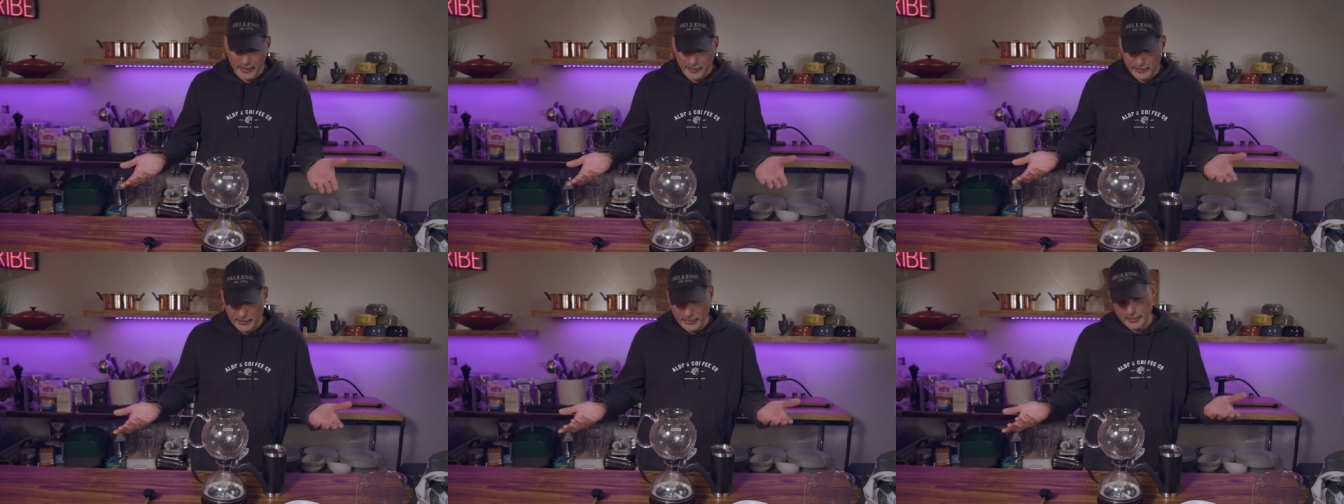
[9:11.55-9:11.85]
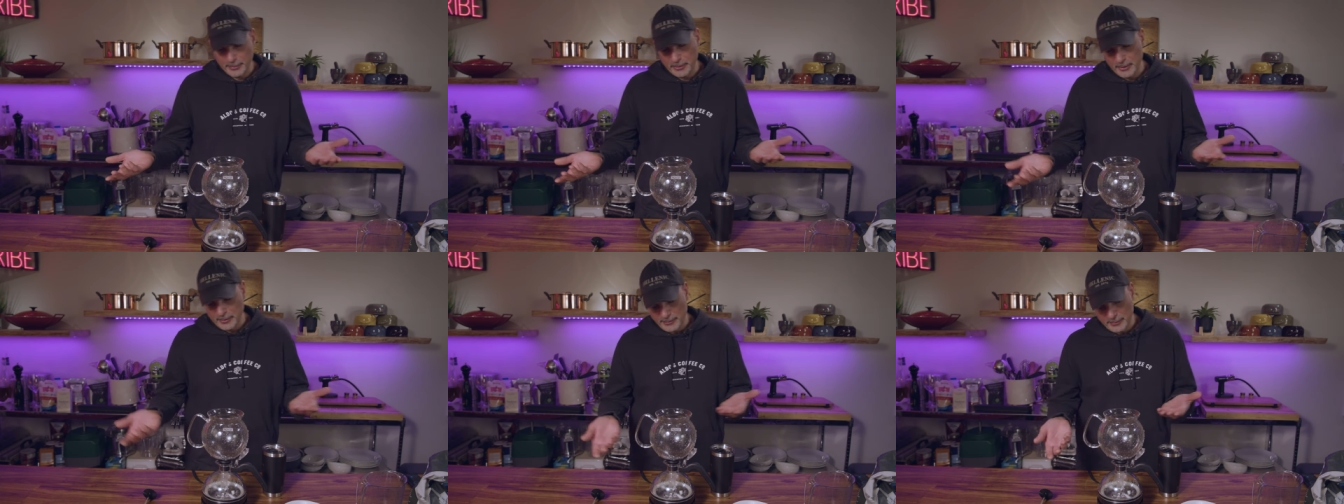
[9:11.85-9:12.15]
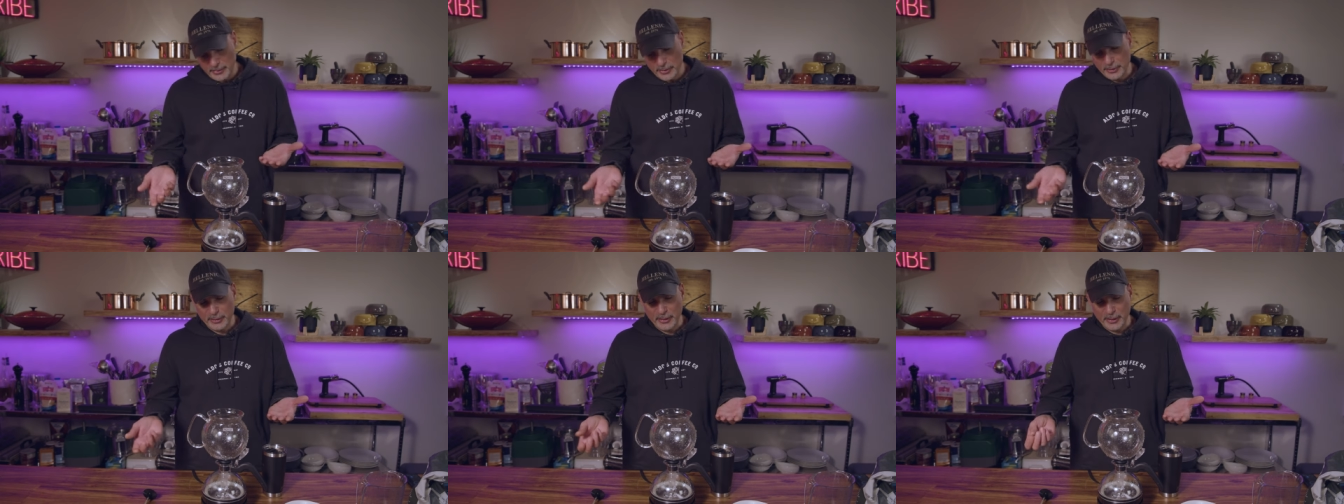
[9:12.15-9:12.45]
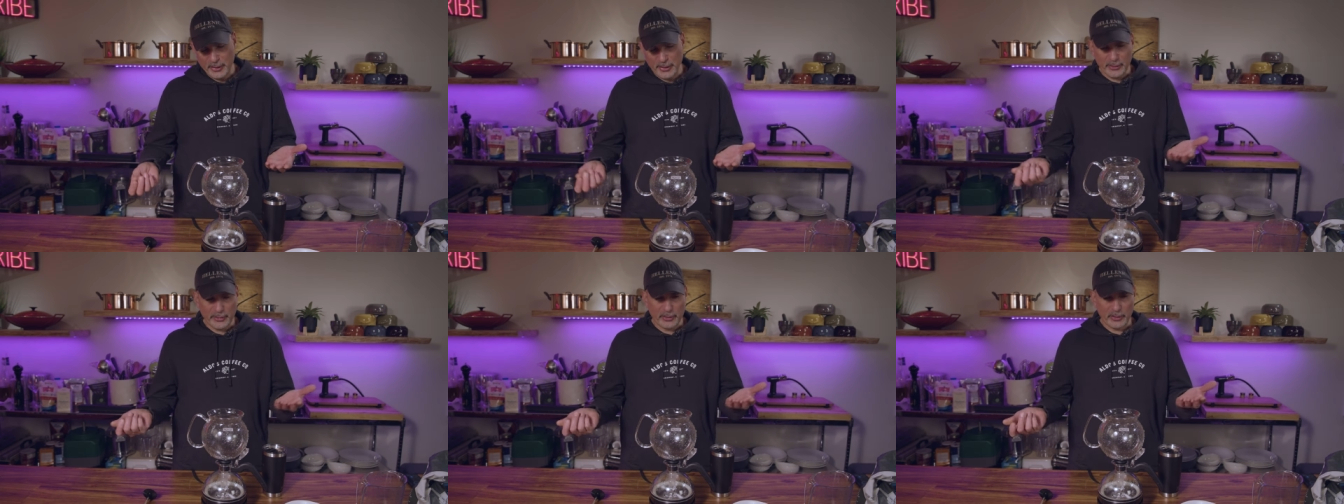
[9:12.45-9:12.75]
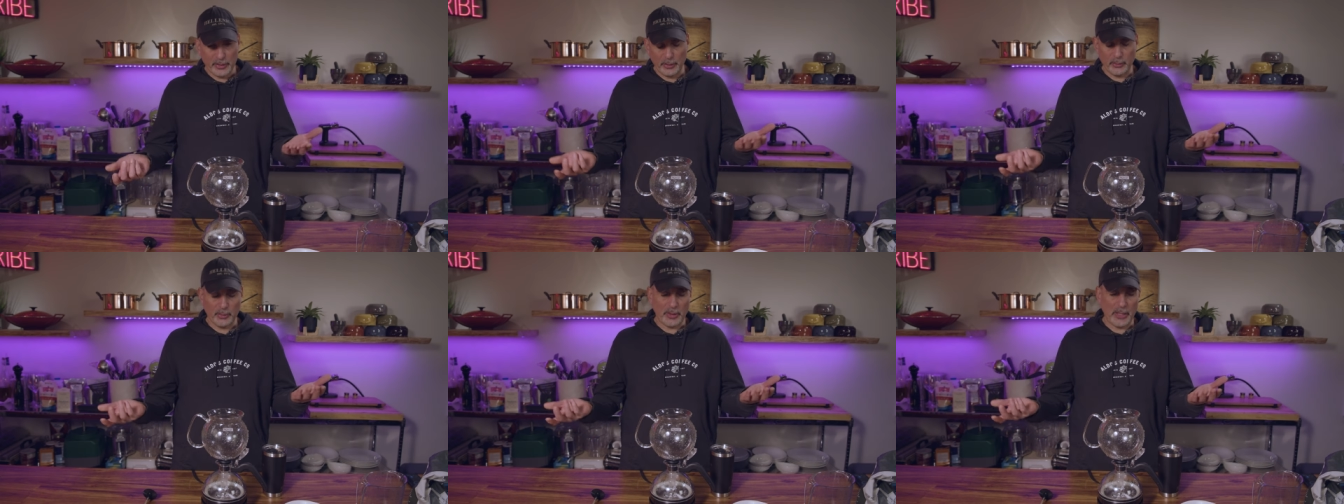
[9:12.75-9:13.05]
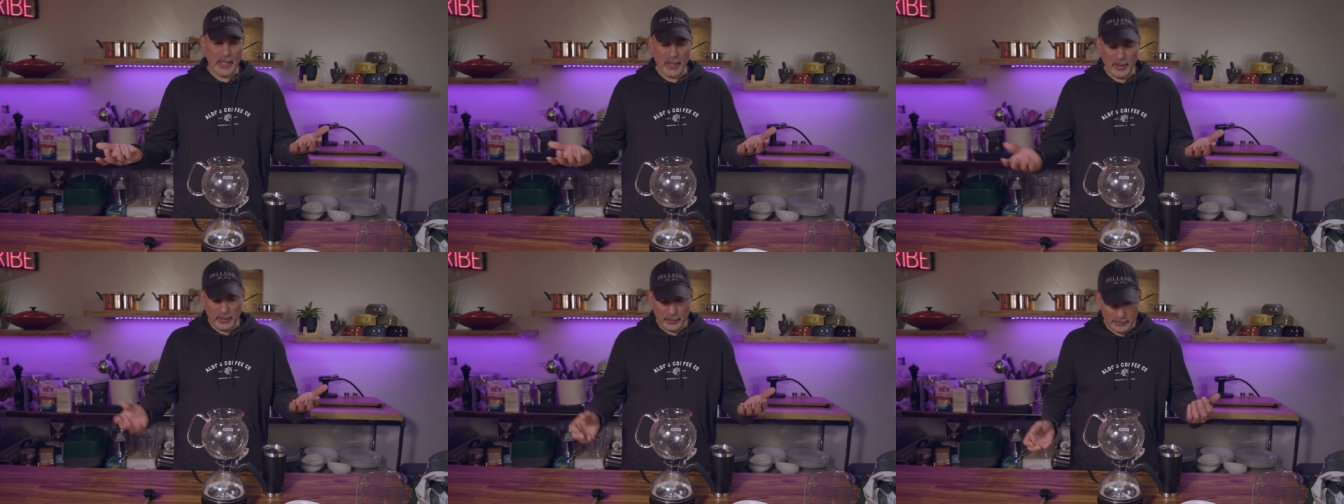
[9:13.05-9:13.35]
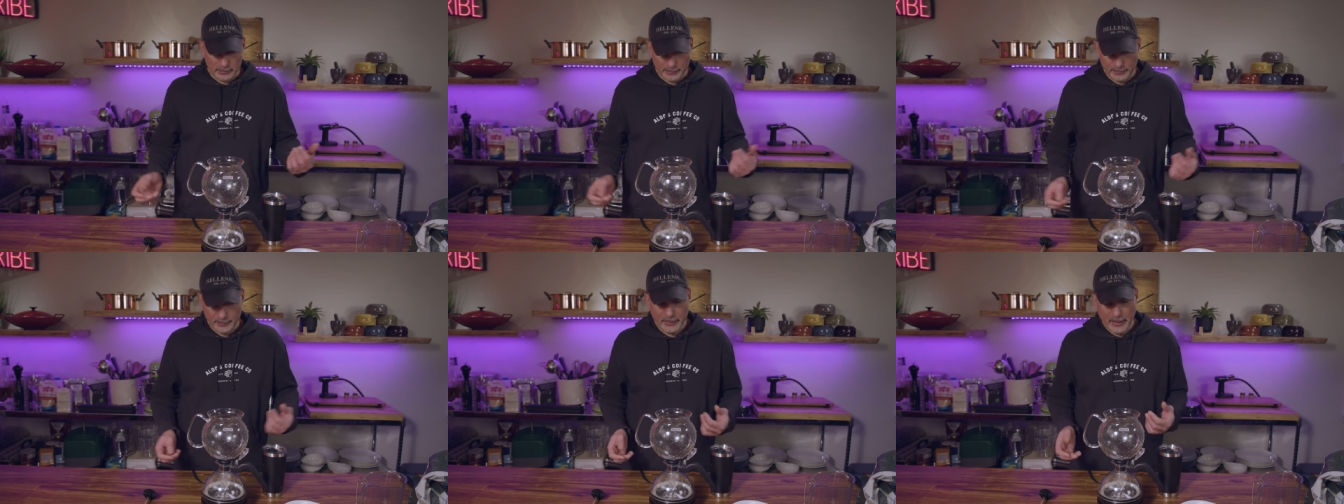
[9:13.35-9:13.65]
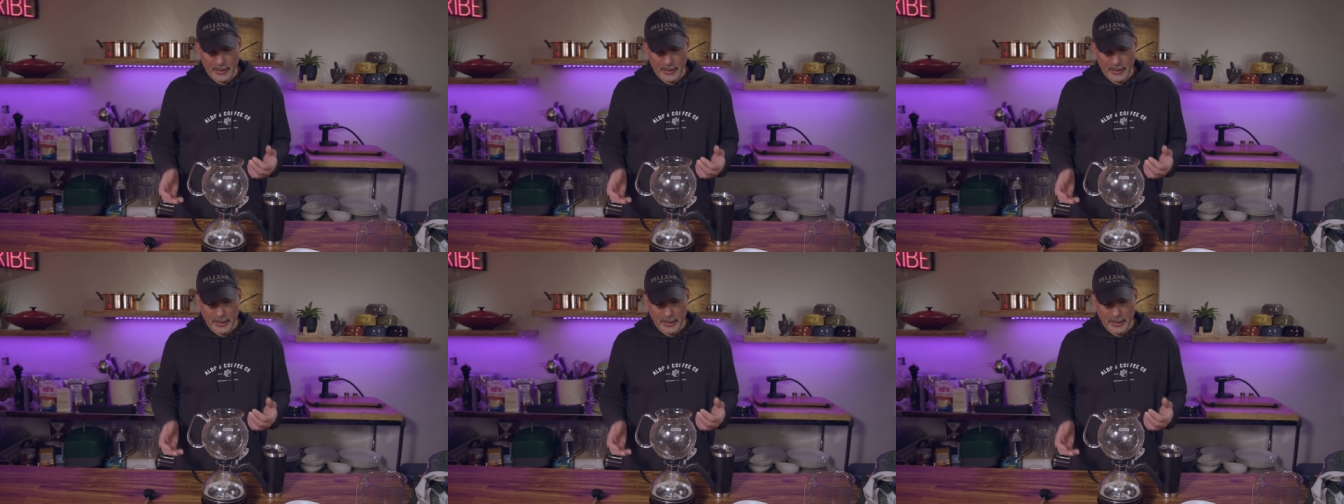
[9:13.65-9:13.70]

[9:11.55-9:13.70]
right? I mean, you see this, you're like, wow.